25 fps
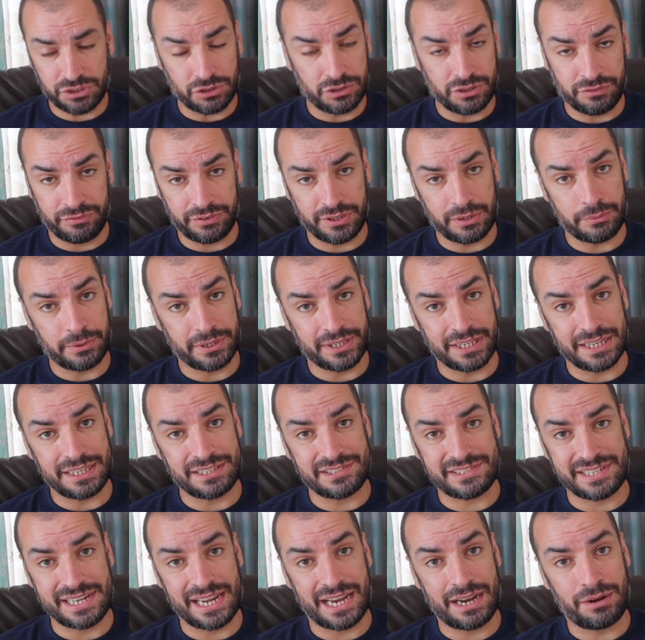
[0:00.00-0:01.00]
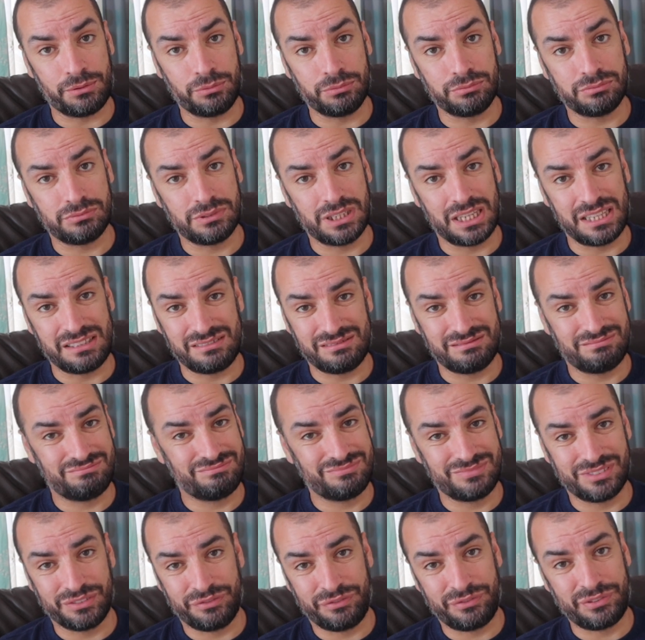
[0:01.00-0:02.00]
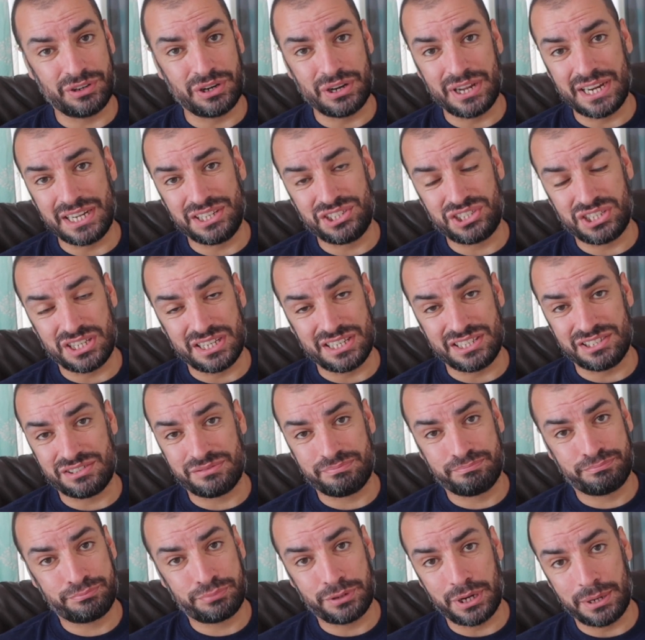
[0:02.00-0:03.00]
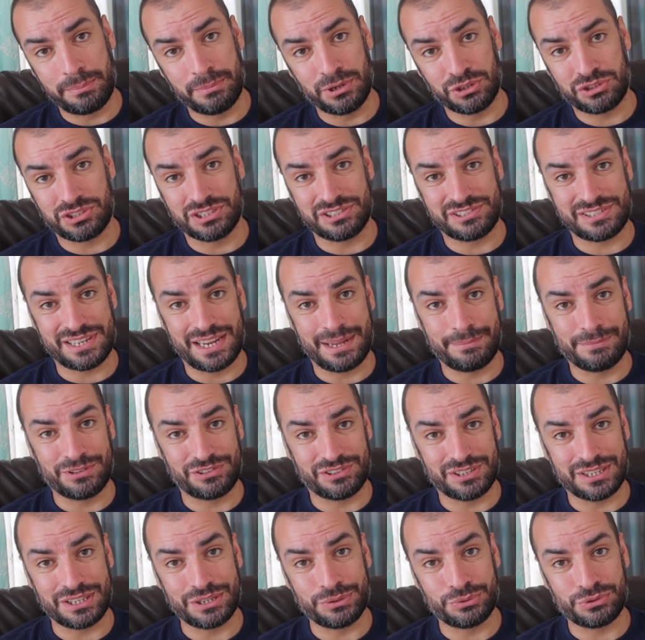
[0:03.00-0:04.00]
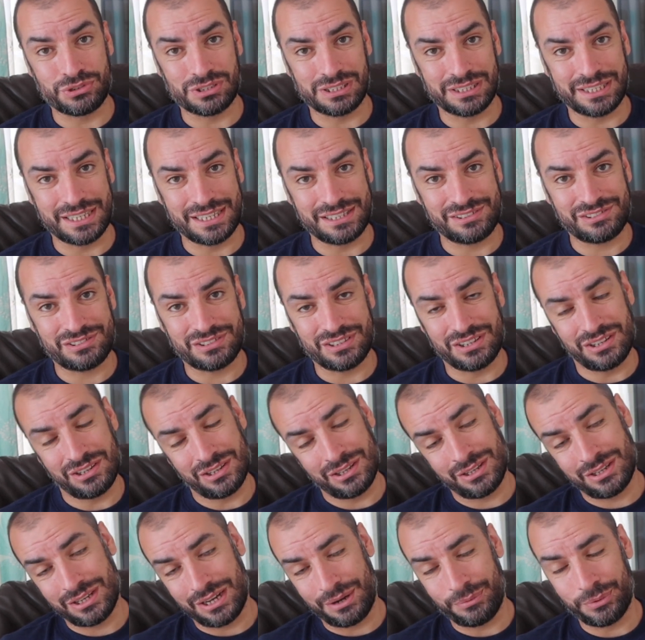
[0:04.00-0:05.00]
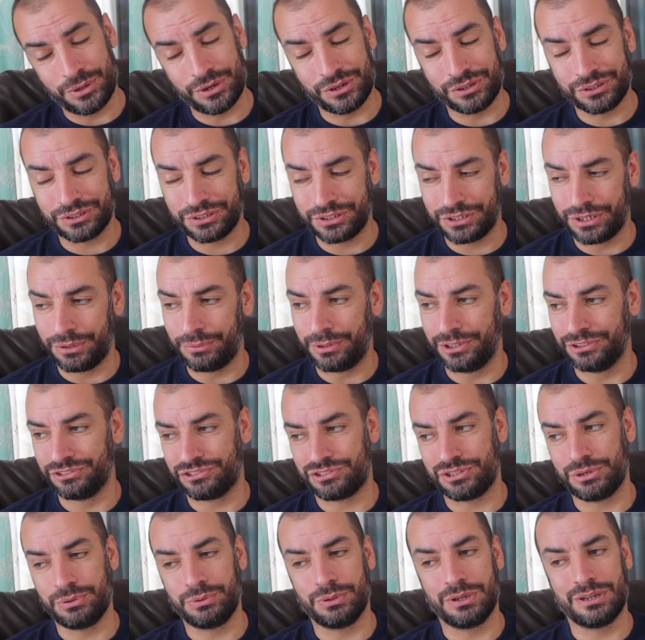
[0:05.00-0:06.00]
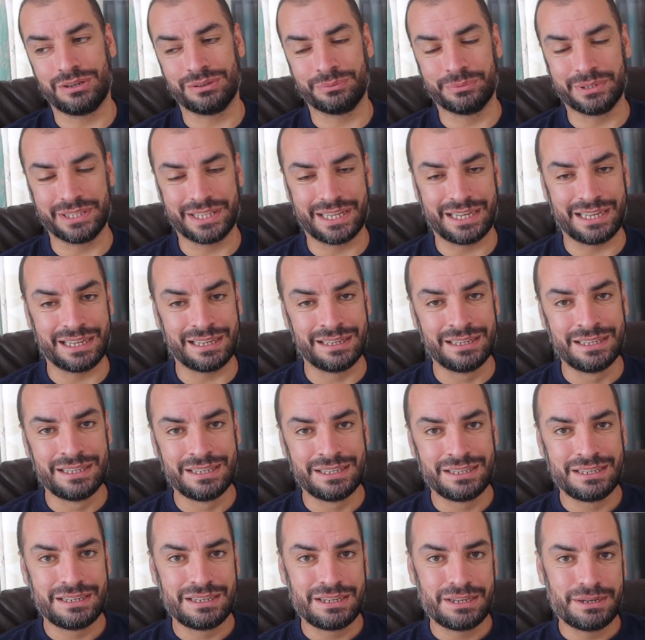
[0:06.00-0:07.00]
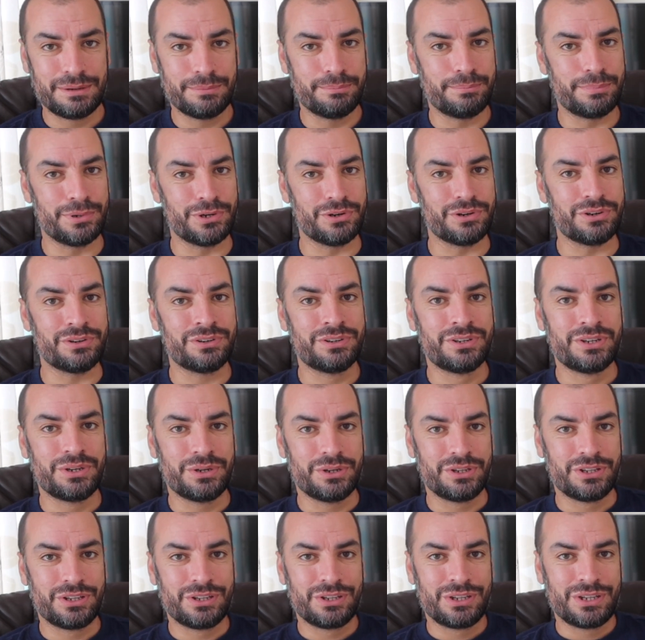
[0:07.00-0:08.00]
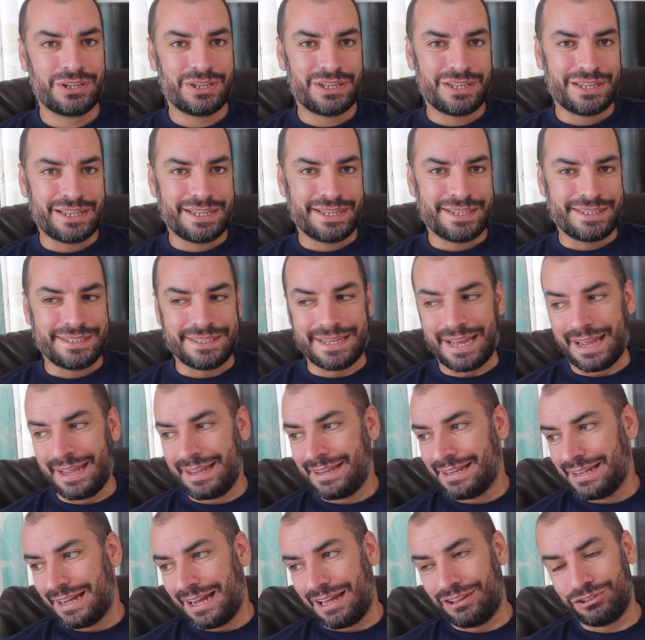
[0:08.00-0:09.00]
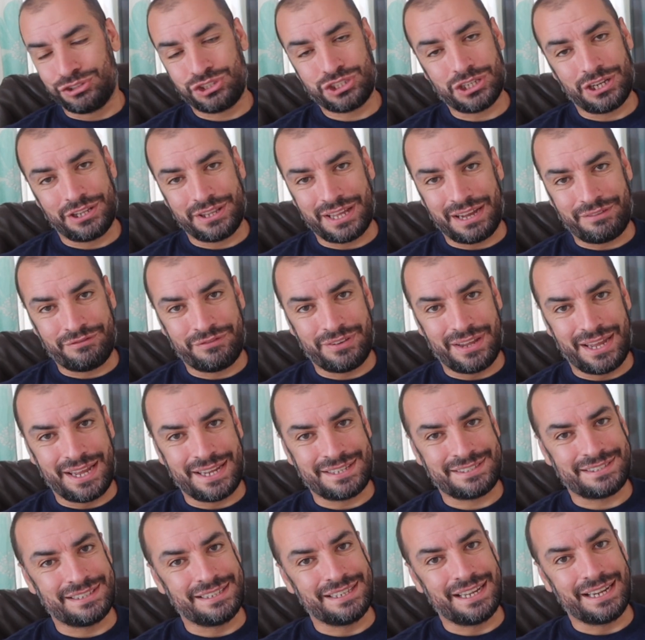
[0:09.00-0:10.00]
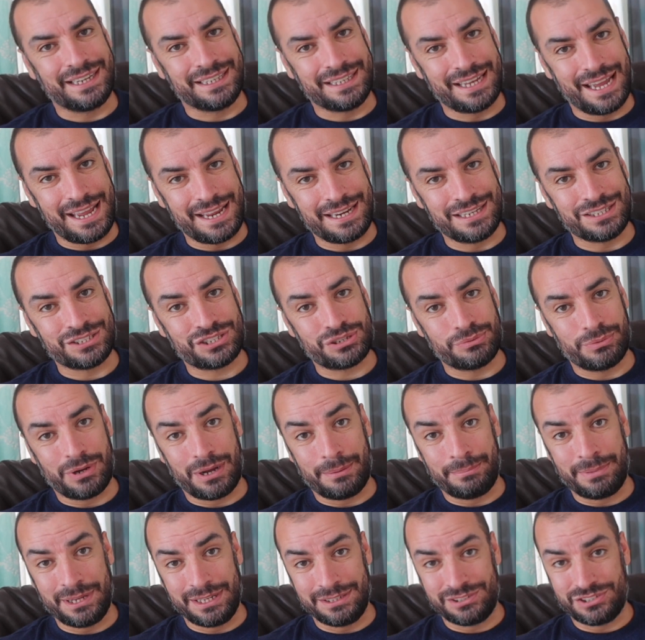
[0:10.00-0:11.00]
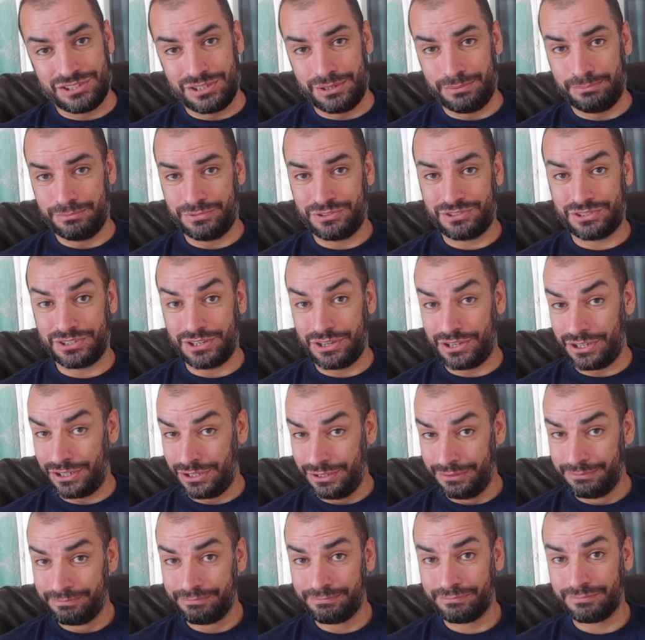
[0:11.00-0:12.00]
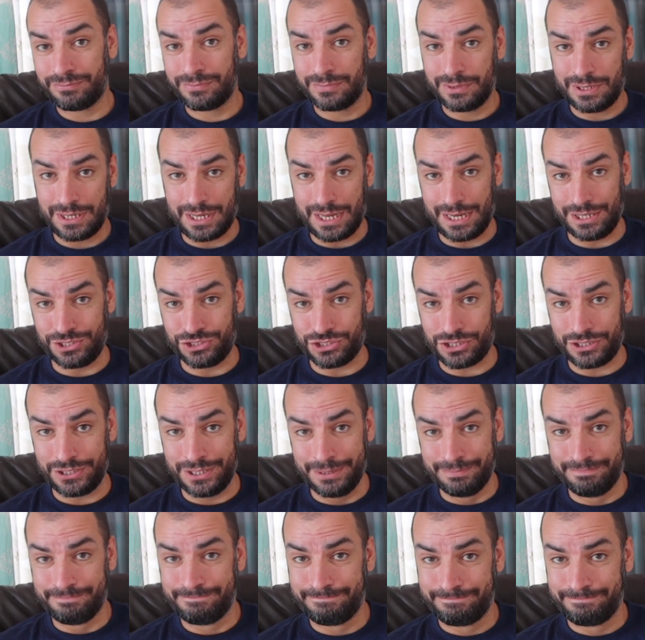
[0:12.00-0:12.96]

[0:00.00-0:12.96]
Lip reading: done a few of these now. The footage is pretty much the same as it usually is, so I won't go on too long with that. But yeah, I'll show that first and then get into what I picked up. So, enjoy.